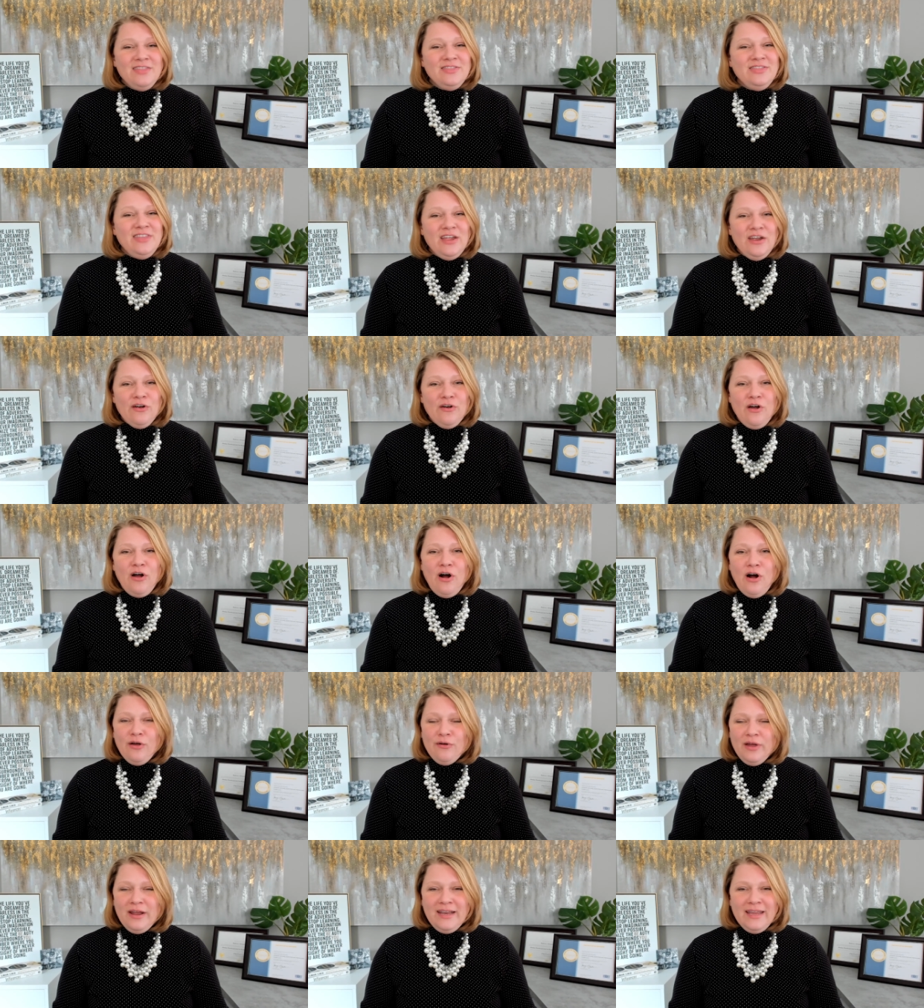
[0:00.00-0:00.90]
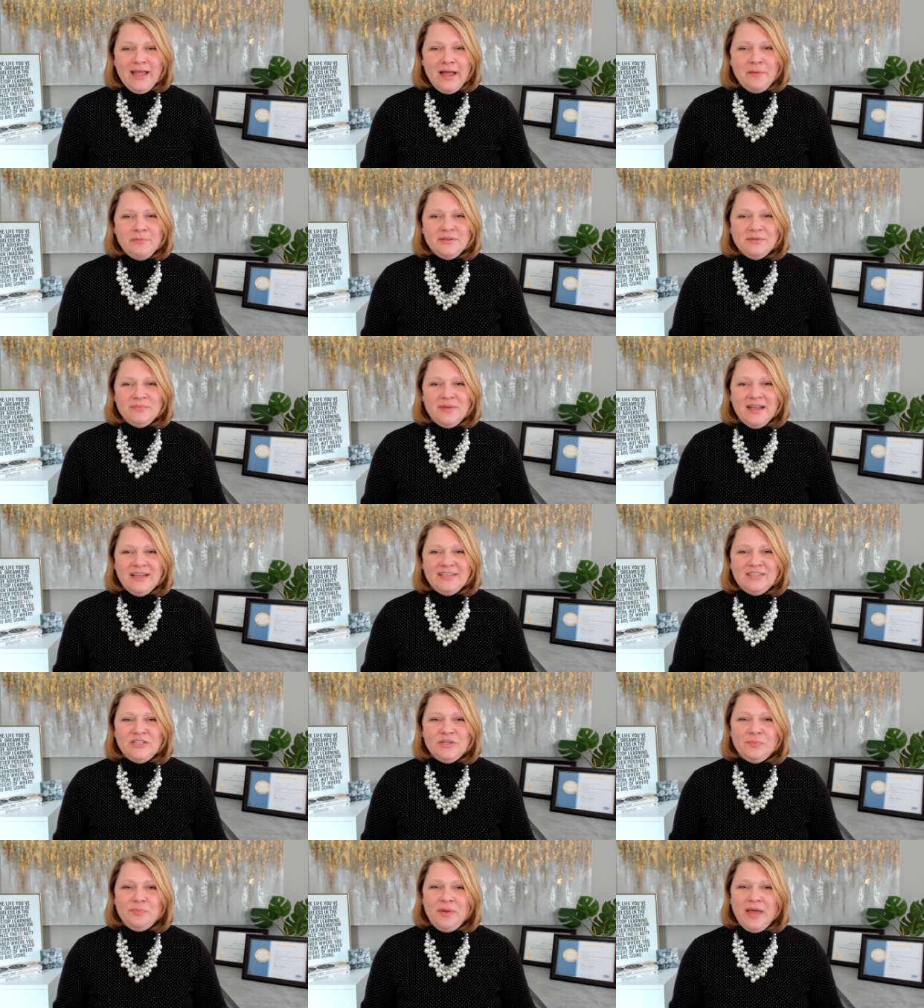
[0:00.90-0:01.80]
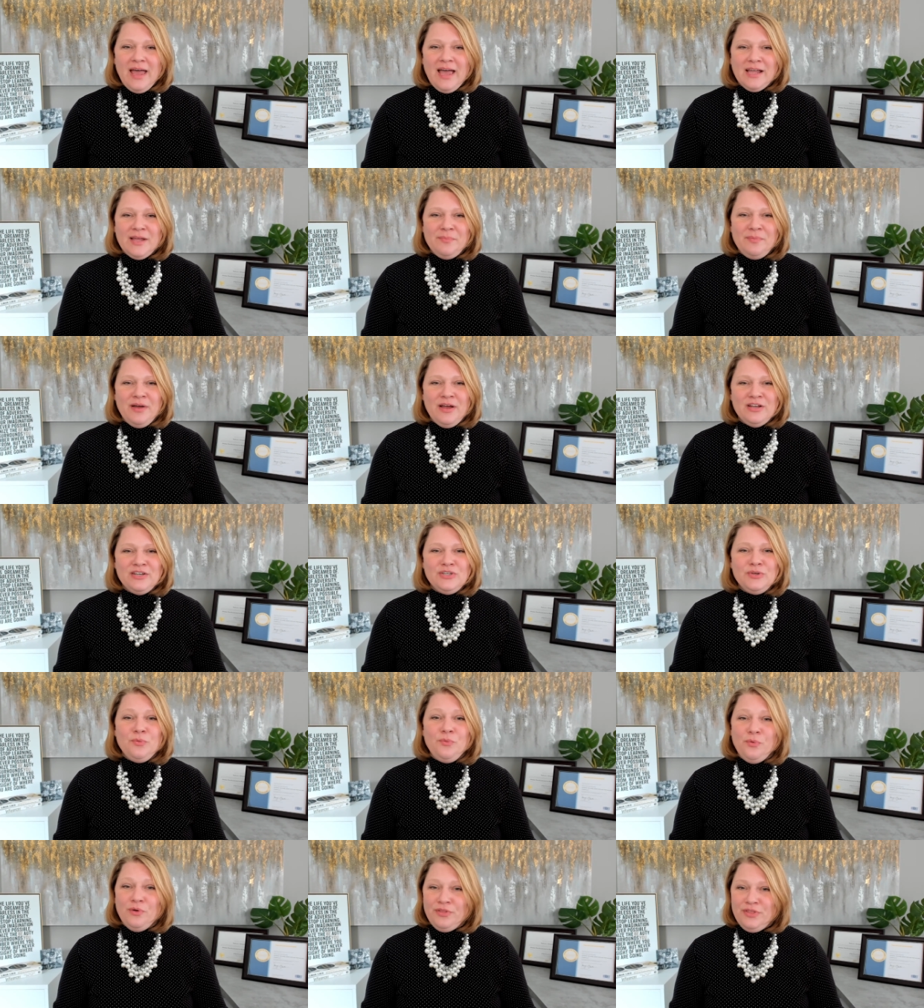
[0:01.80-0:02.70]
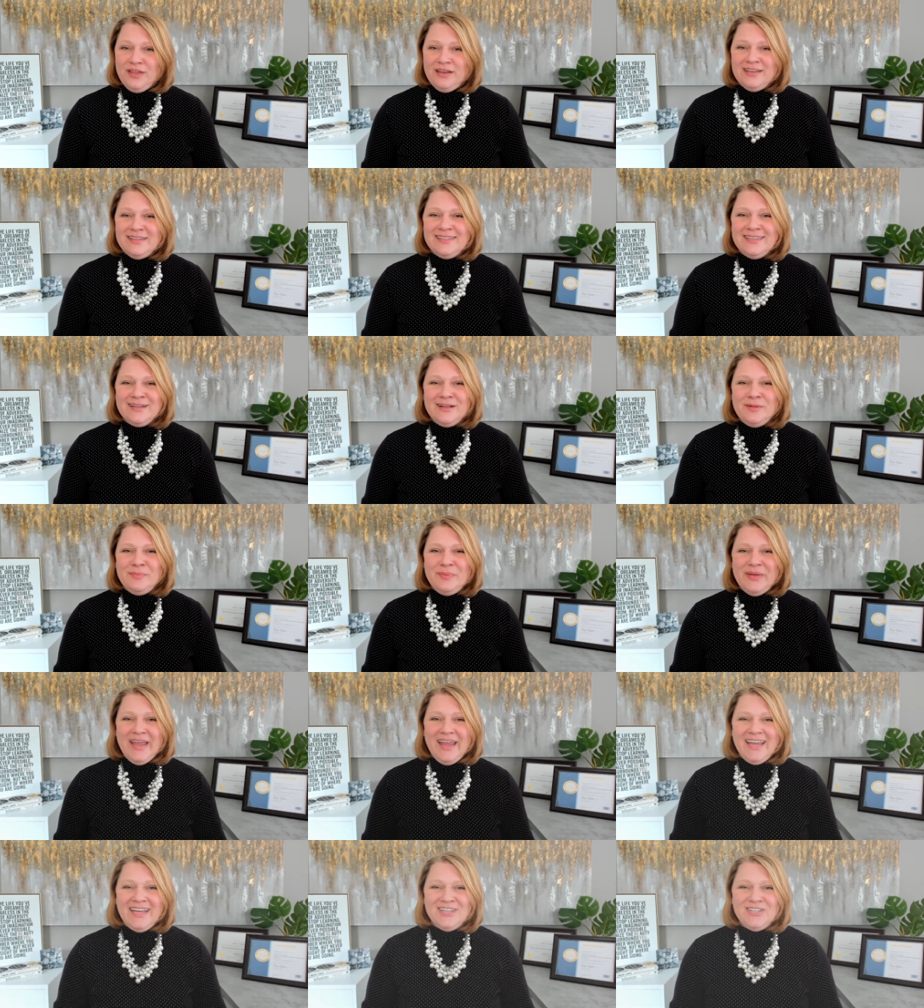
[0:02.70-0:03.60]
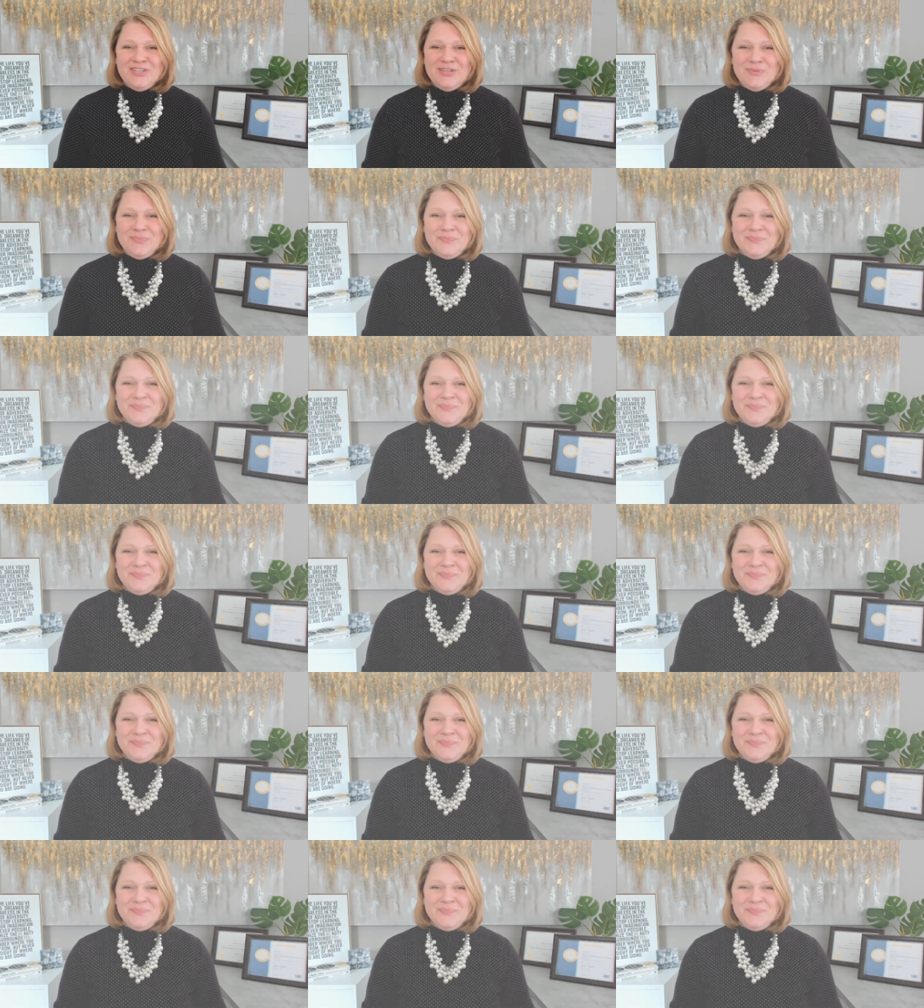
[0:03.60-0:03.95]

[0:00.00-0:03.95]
They are already optimized to pack a punch within a single page.